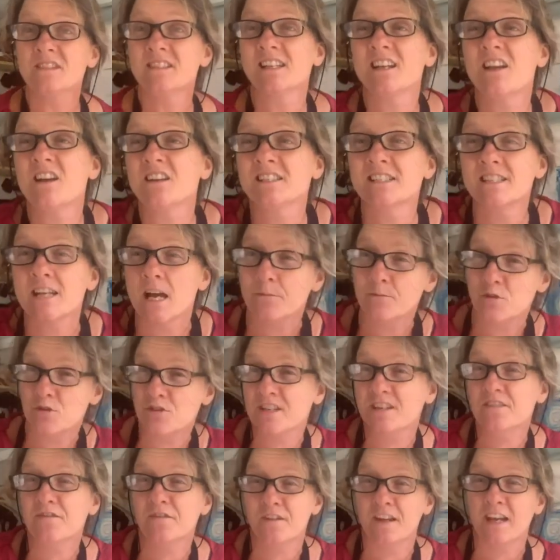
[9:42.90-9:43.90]
the last time you
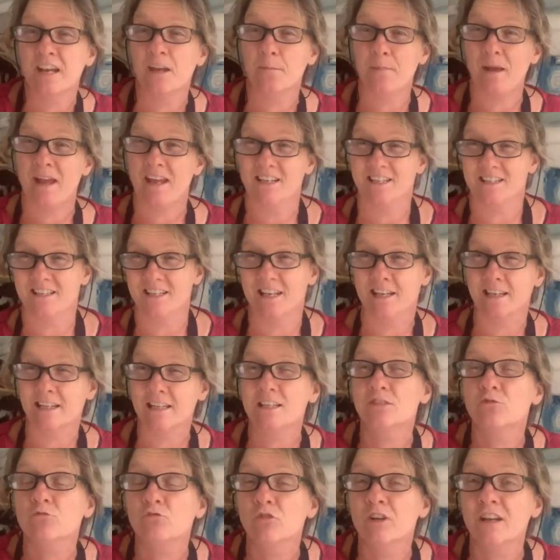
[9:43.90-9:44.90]
did finger painting?
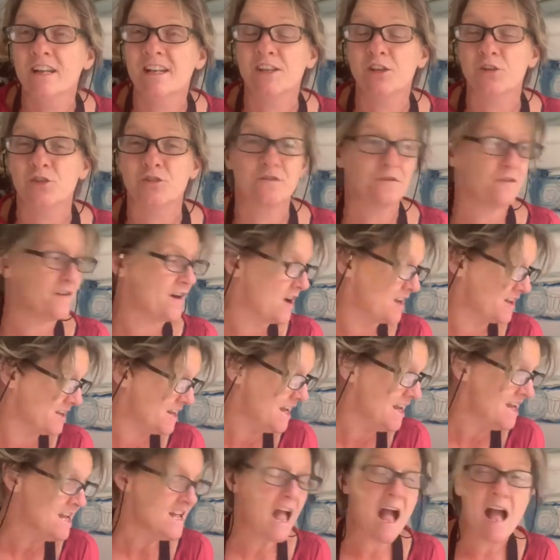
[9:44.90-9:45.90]
It's really good fun.
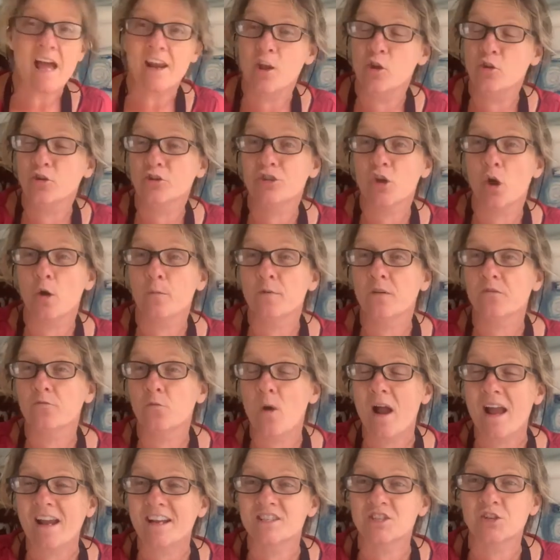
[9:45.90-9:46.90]
And on top of
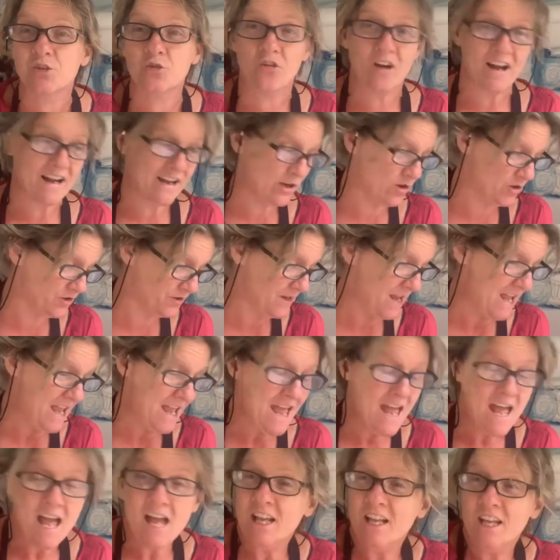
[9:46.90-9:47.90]
wax crayon,
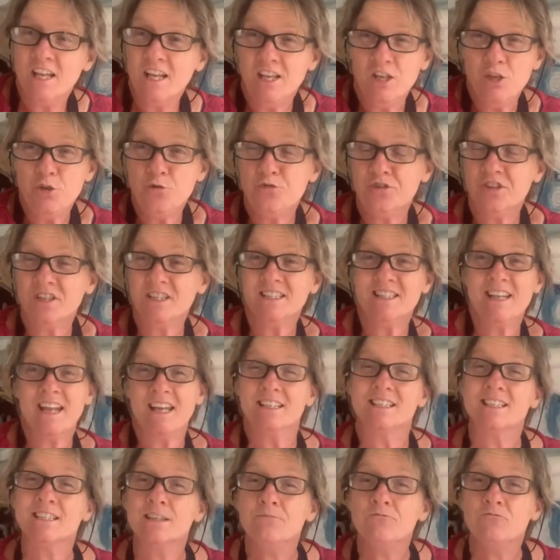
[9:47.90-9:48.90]
you just
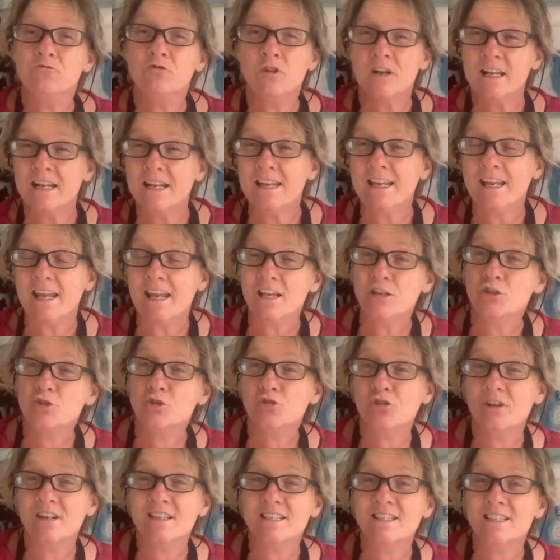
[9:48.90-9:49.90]
get some really
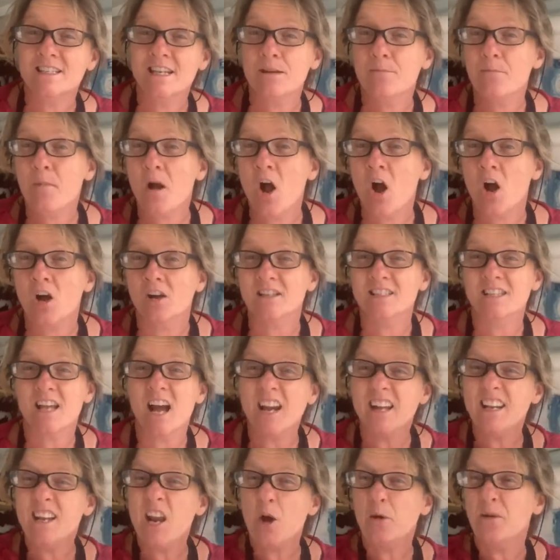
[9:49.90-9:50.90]
interesting marks.
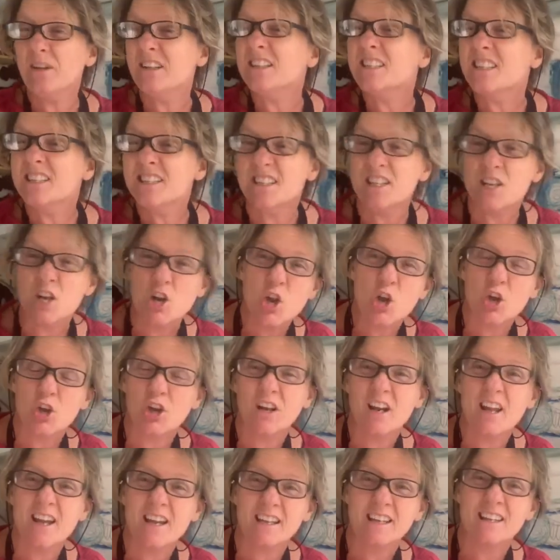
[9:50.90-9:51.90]
I know it doesn't look
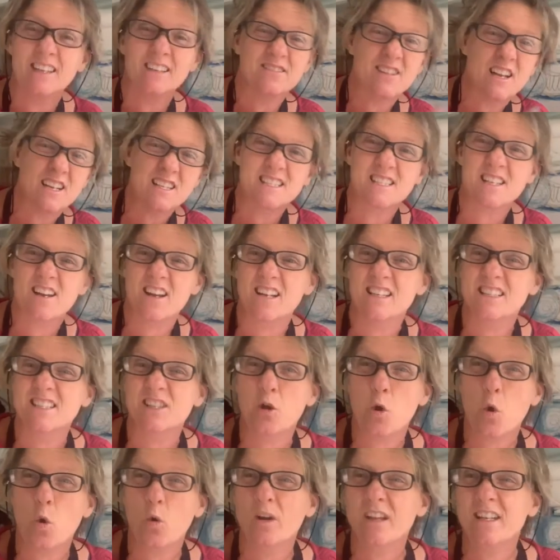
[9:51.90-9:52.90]
like a size
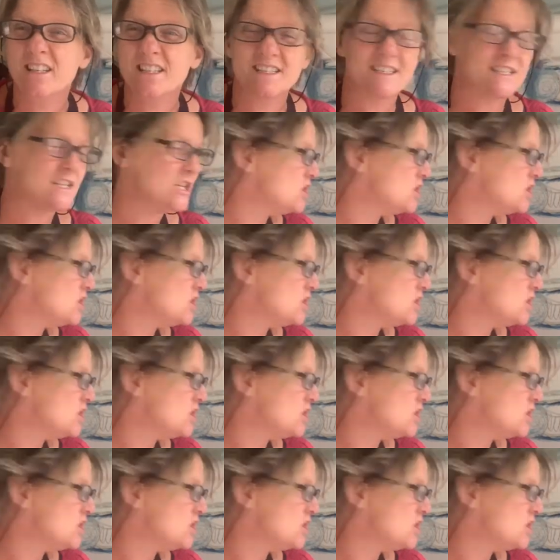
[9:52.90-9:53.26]
court. It doesn't